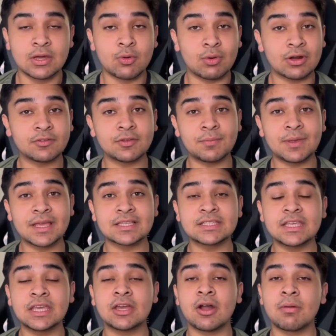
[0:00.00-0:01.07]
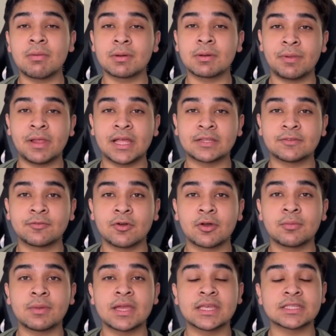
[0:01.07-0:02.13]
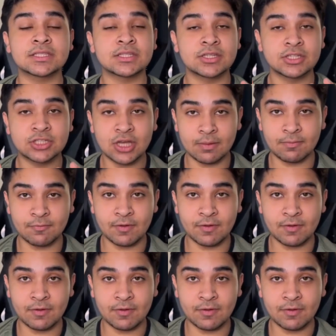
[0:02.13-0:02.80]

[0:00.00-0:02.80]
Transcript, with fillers: One of the biggest e-commerce platform is Shopify.